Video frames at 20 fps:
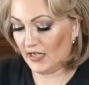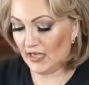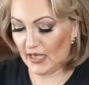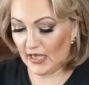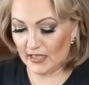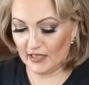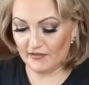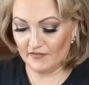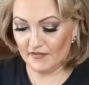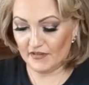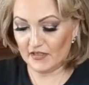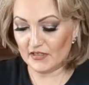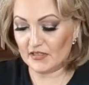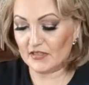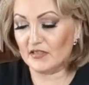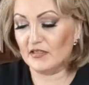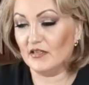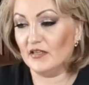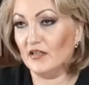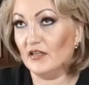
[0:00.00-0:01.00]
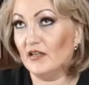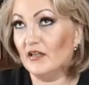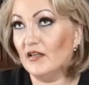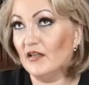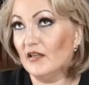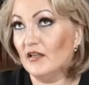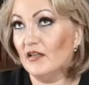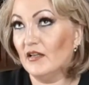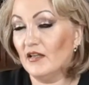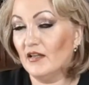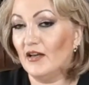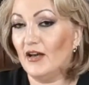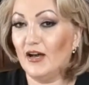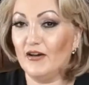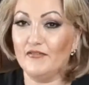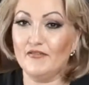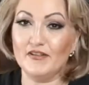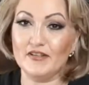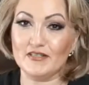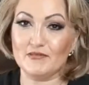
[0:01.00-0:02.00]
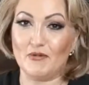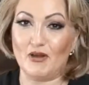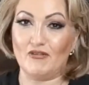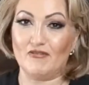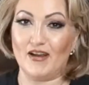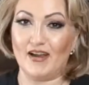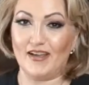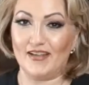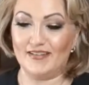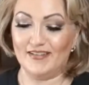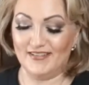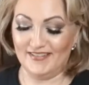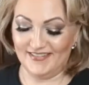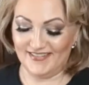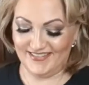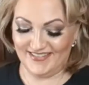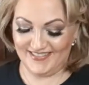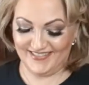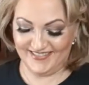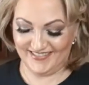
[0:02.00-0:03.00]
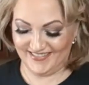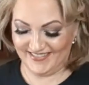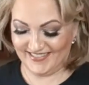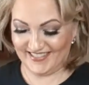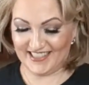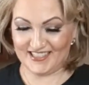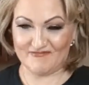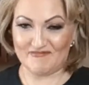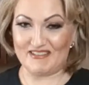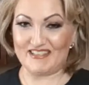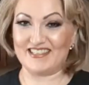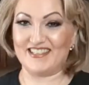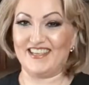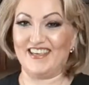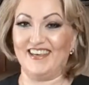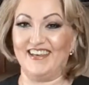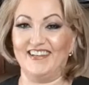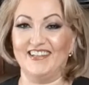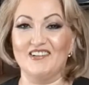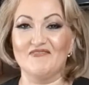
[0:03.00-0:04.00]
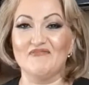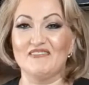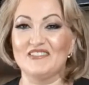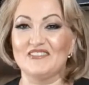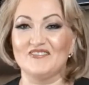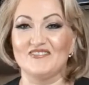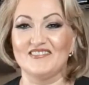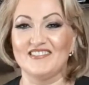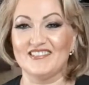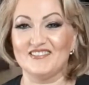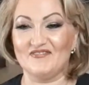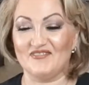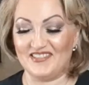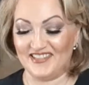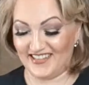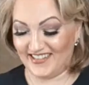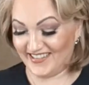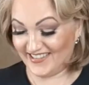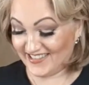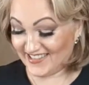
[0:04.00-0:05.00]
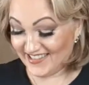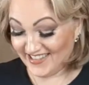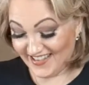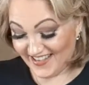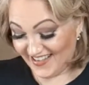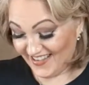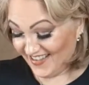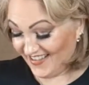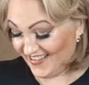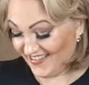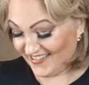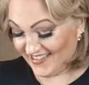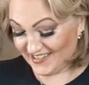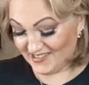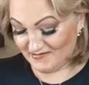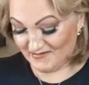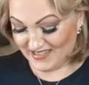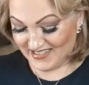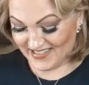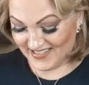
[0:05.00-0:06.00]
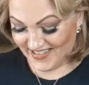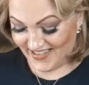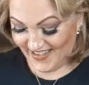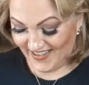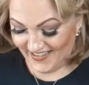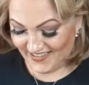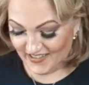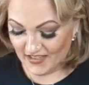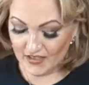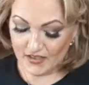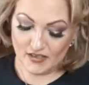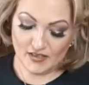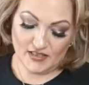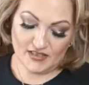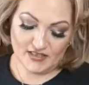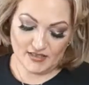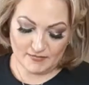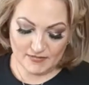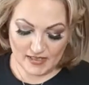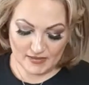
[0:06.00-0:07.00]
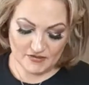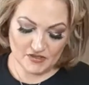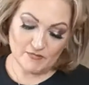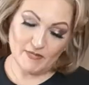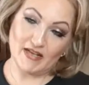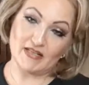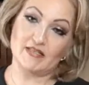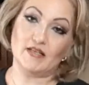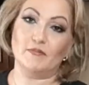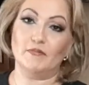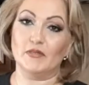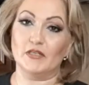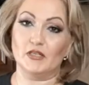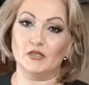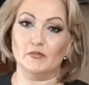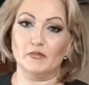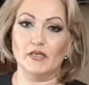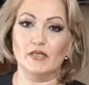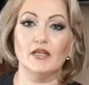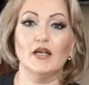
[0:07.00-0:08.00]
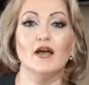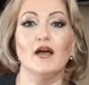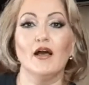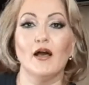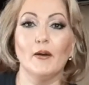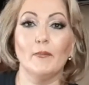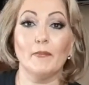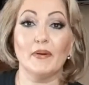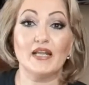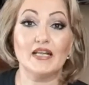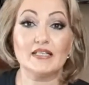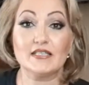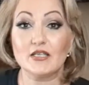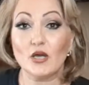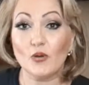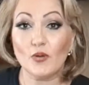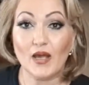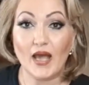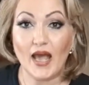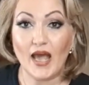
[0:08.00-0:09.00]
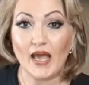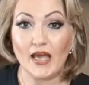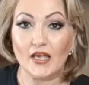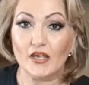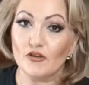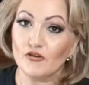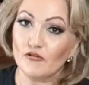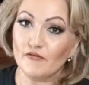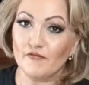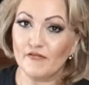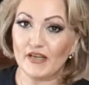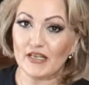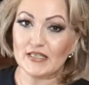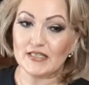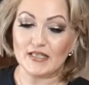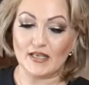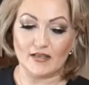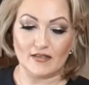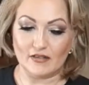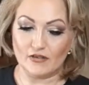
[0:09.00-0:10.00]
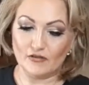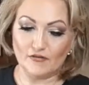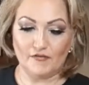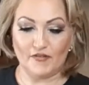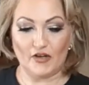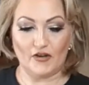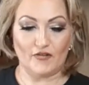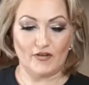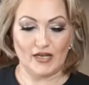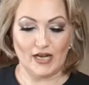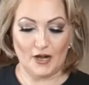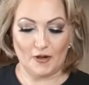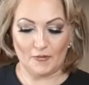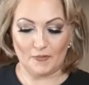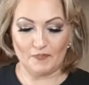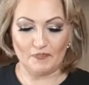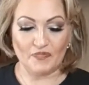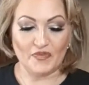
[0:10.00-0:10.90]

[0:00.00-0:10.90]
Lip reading: Yeah, that feels about right. That's my scale. I've been doing this for years. And that's my scale. Sometimes we mess up a little bit, but it's okay. You'll fix it. You'll figure it out.